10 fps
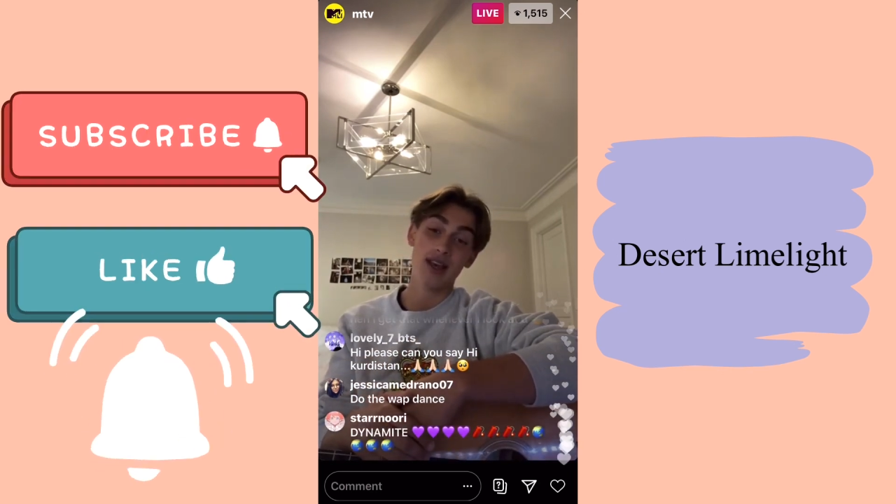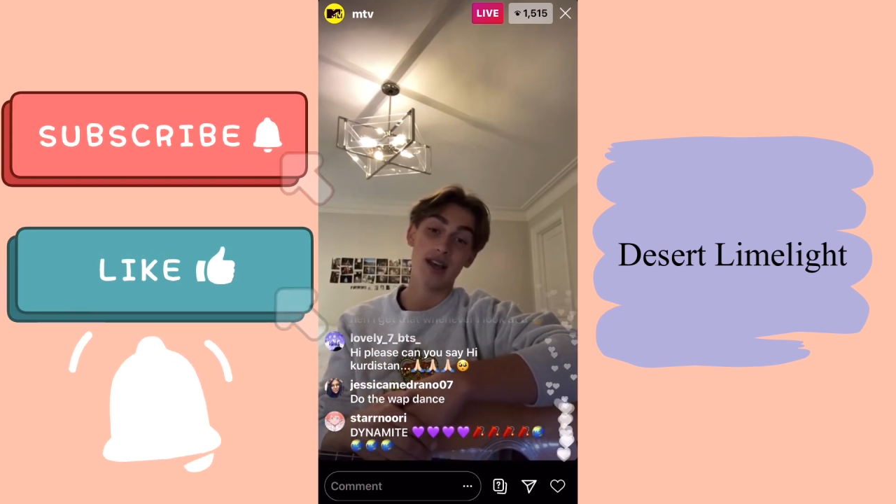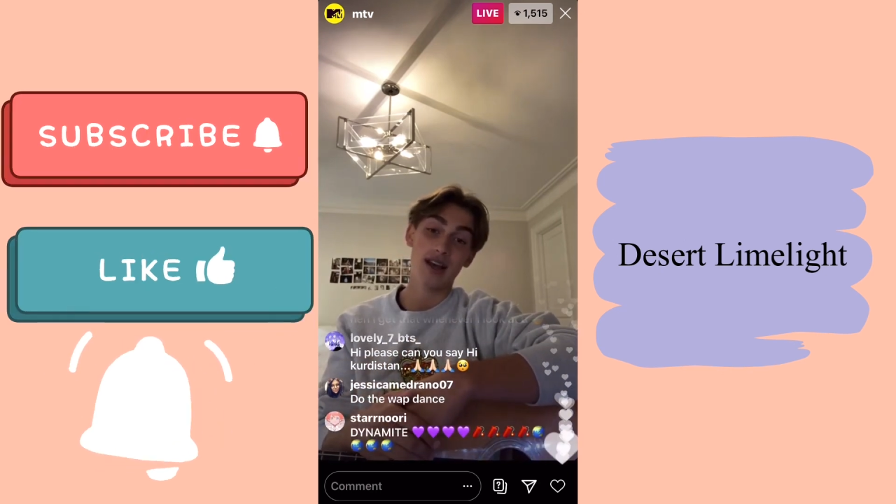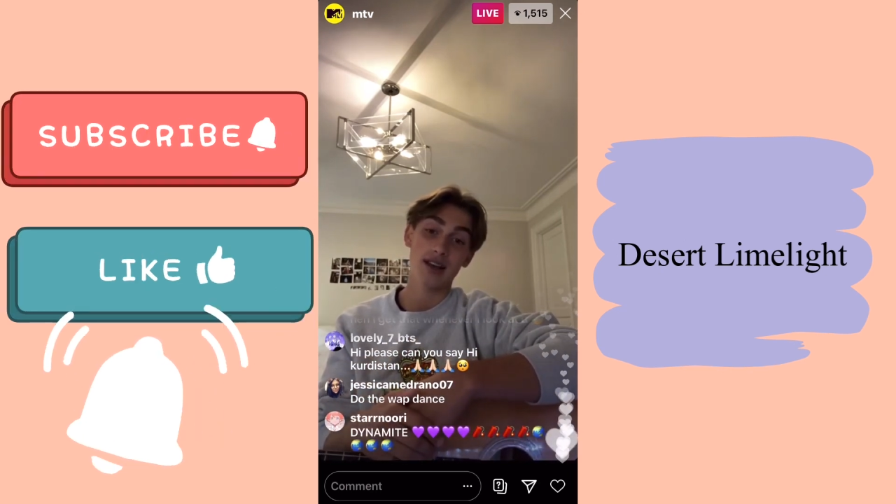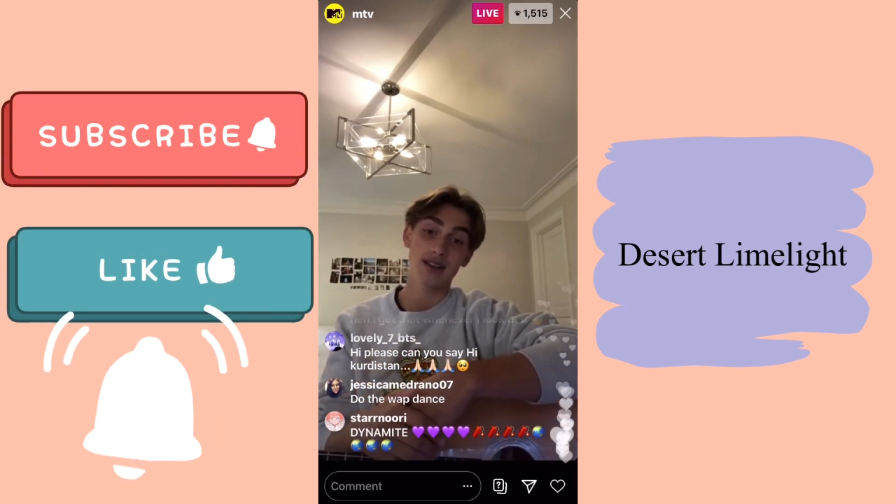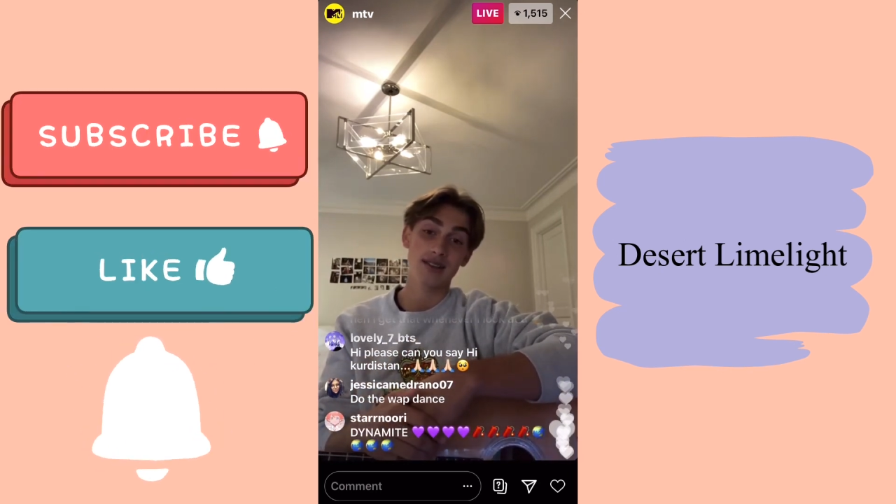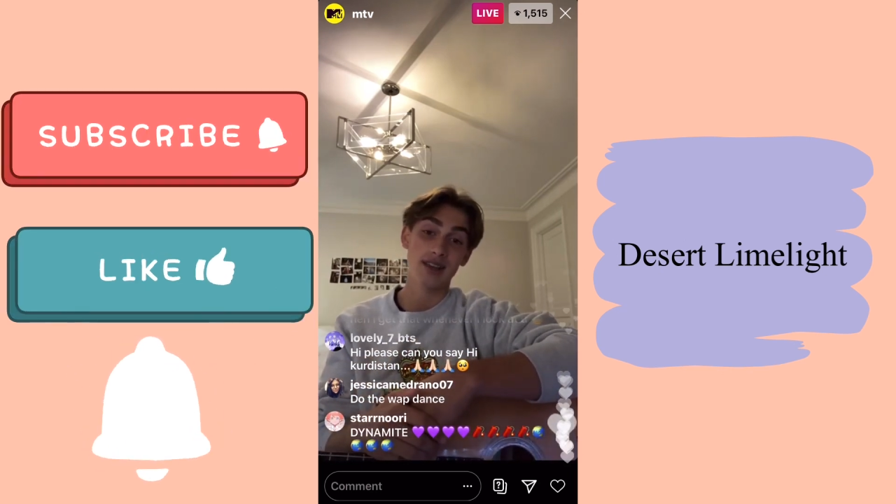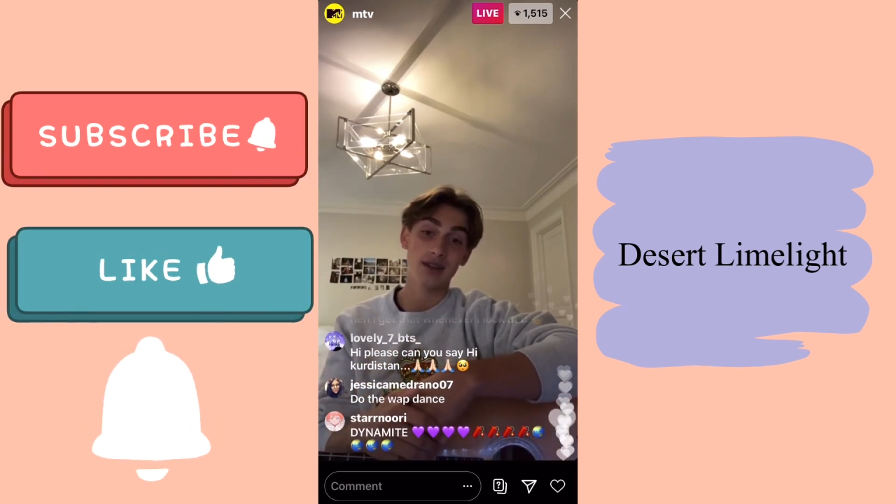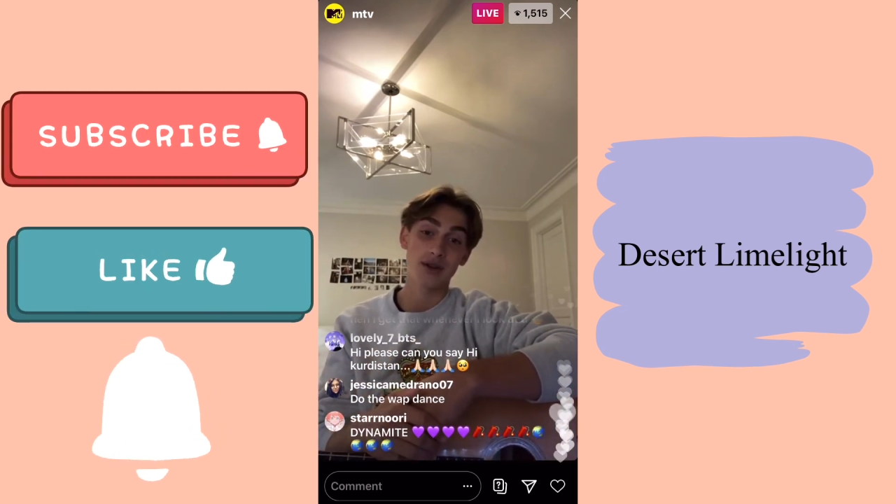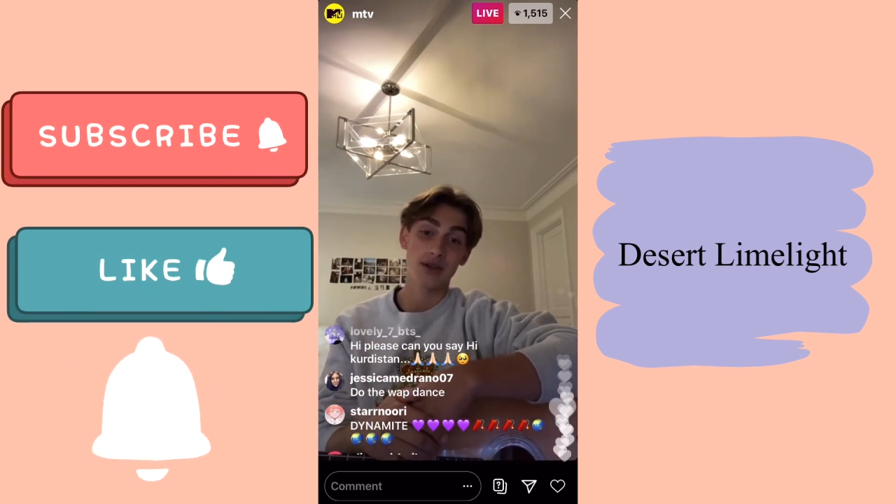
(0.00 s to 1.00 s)
a
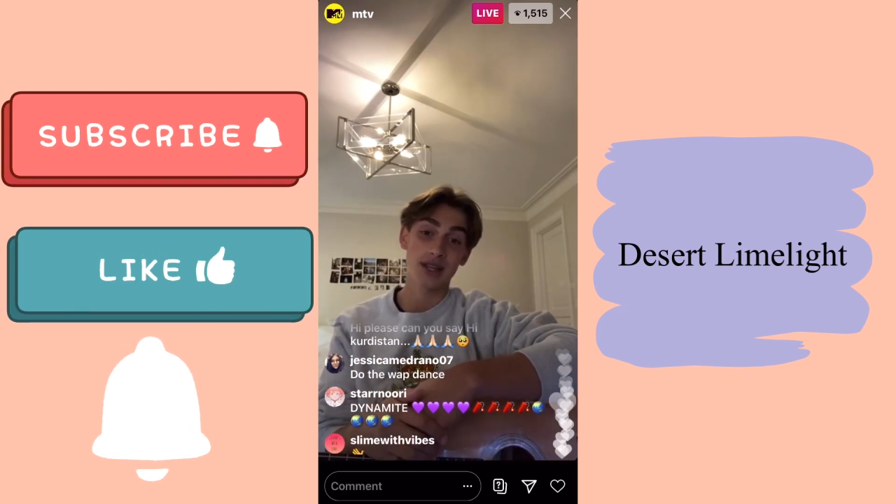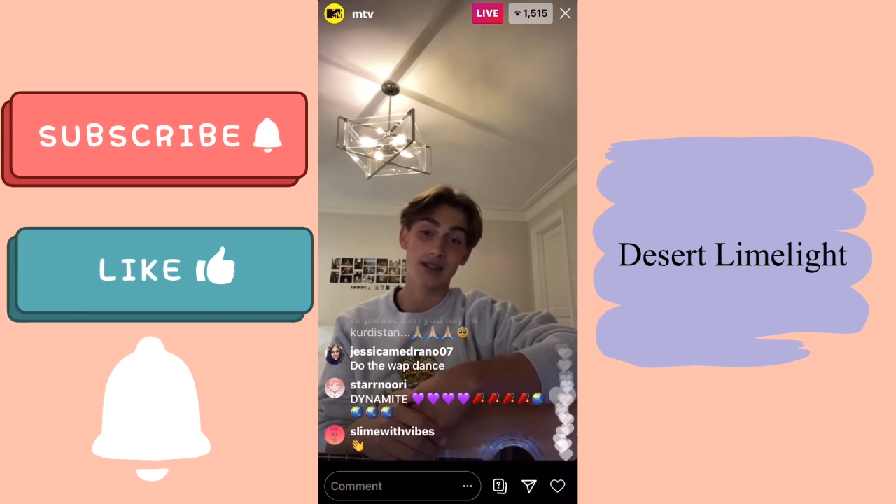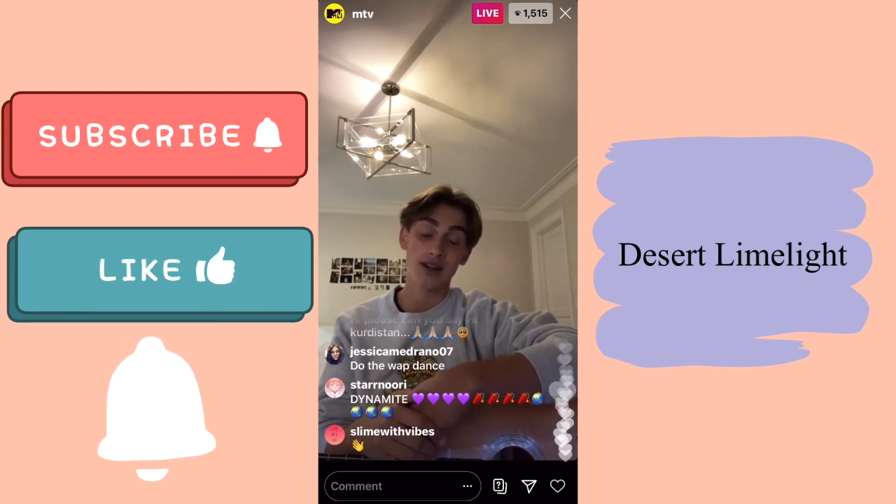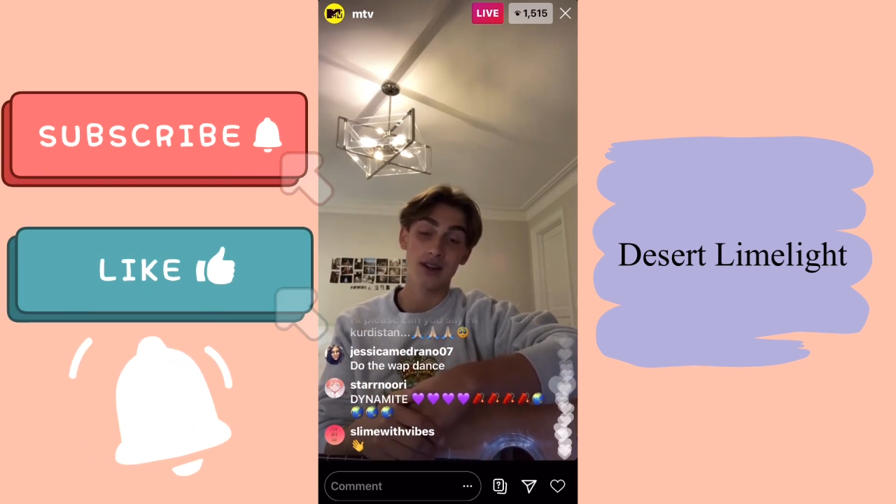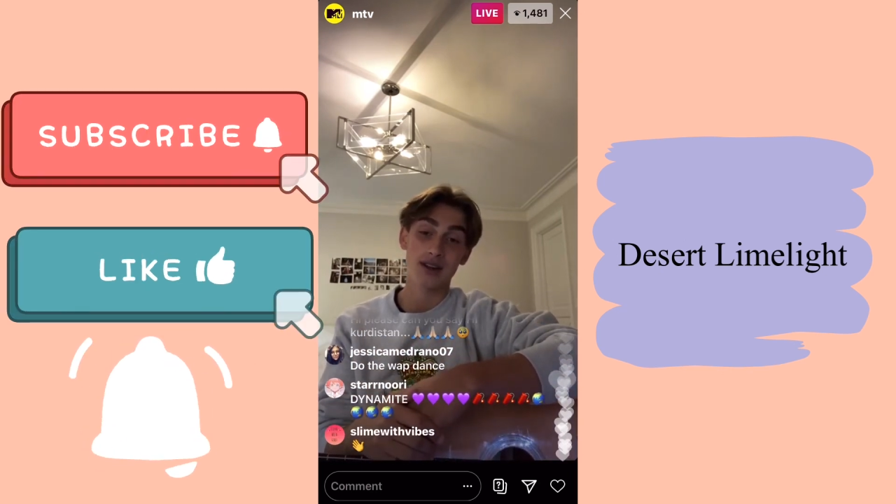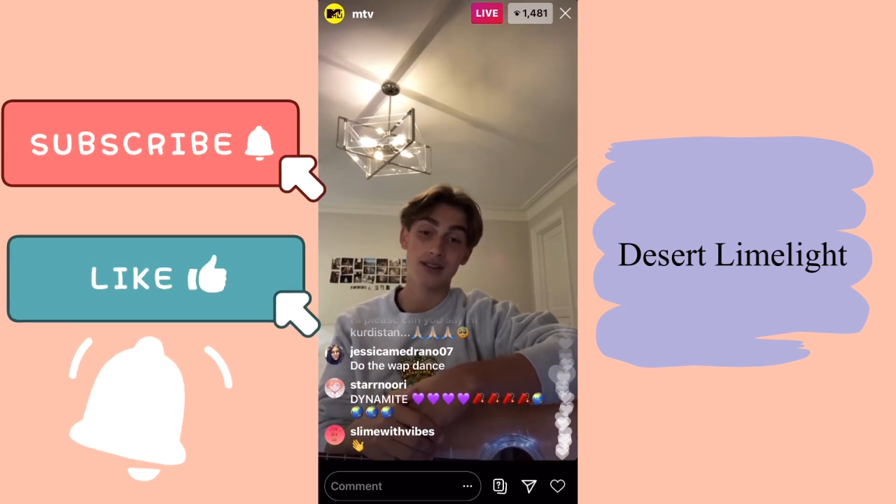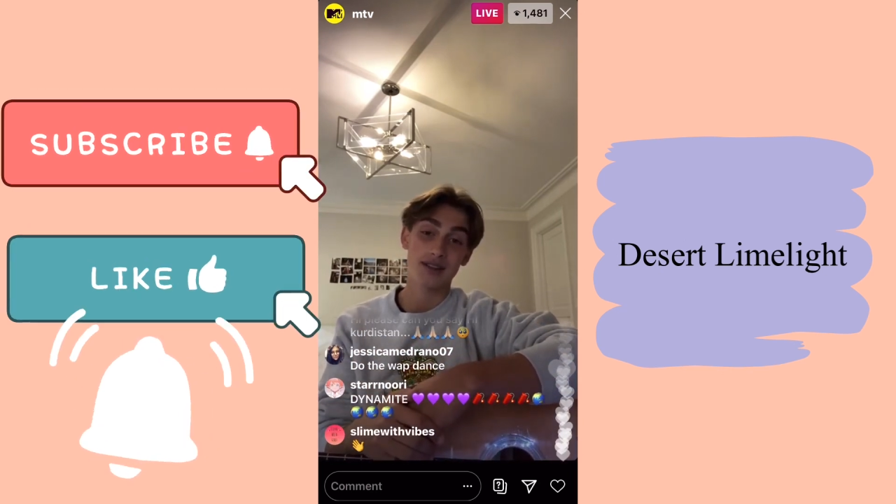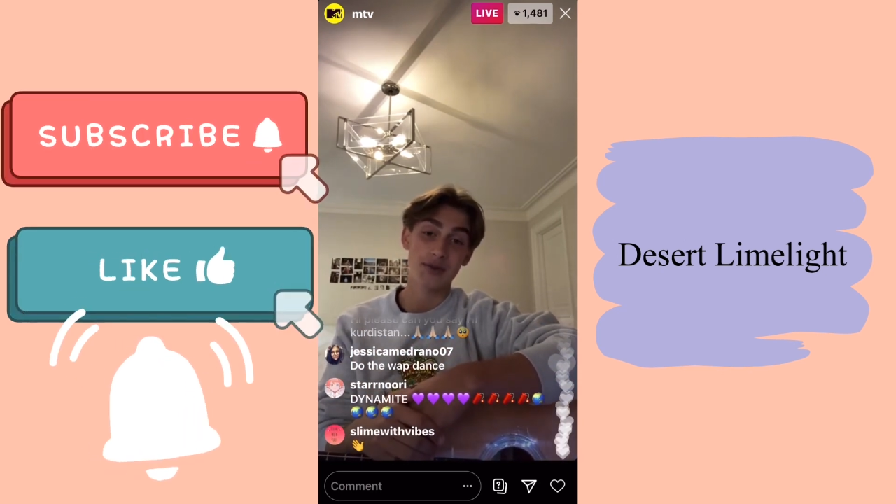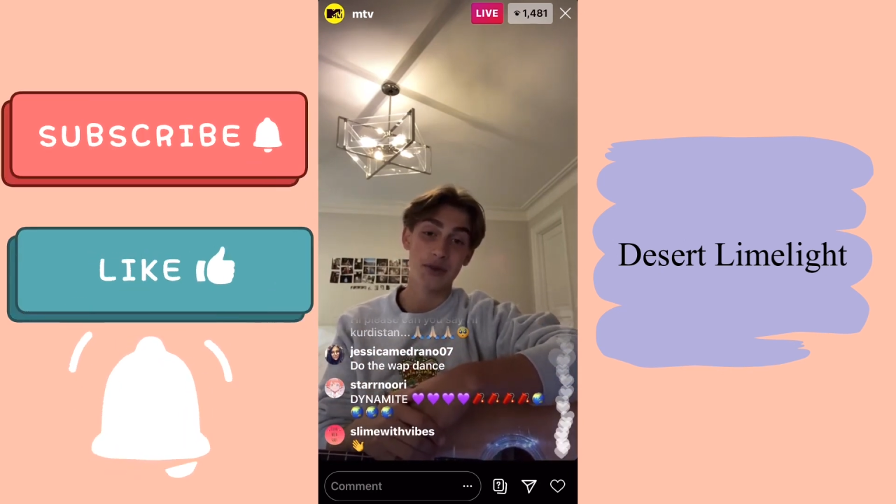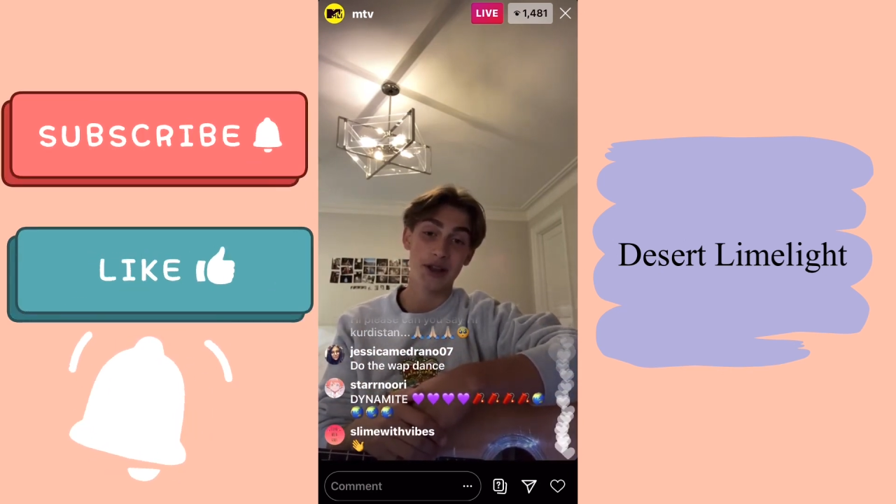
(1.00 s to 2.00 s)
single that the artist
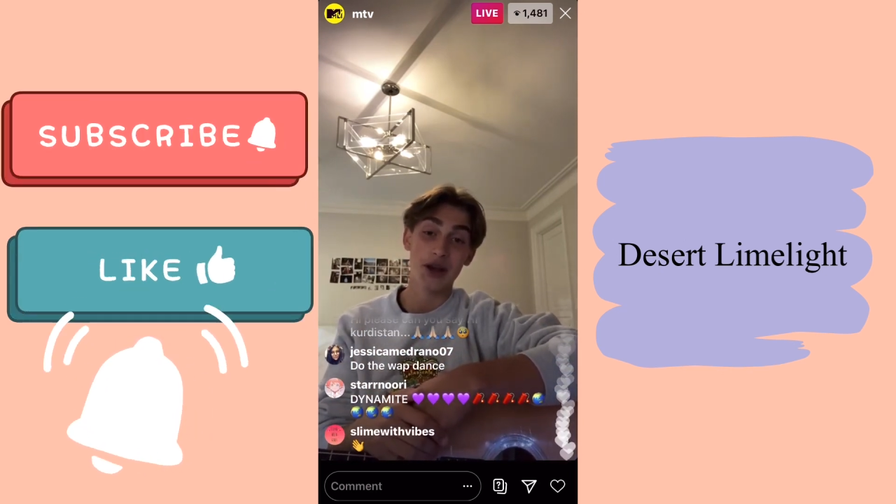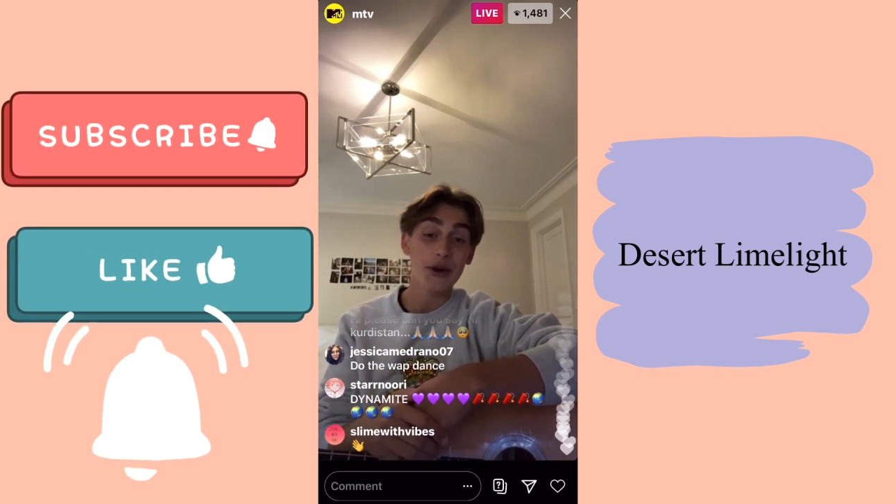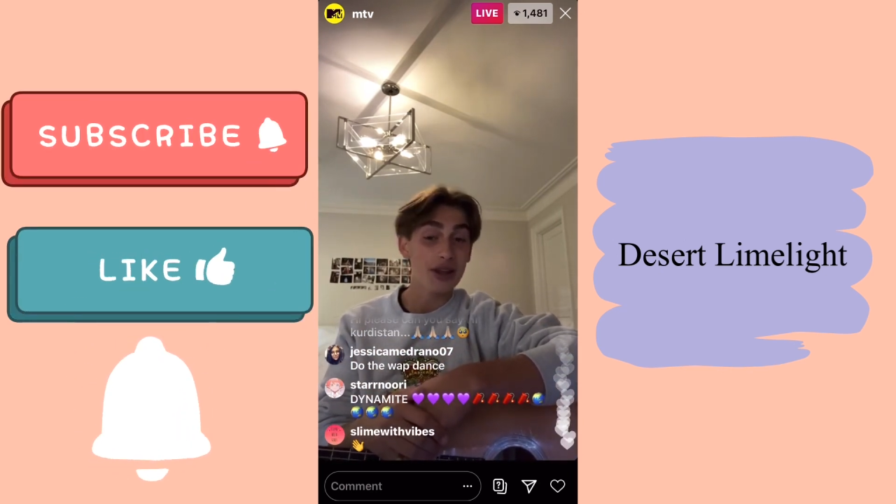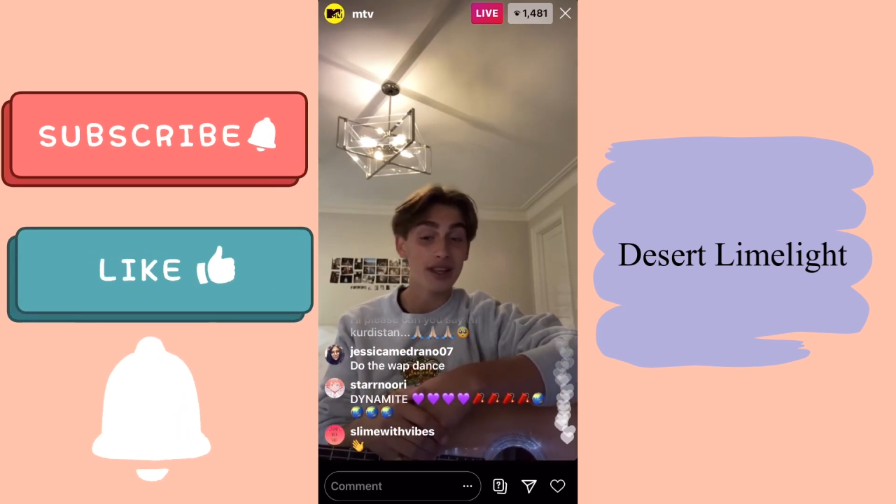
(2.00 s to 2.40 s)
has put out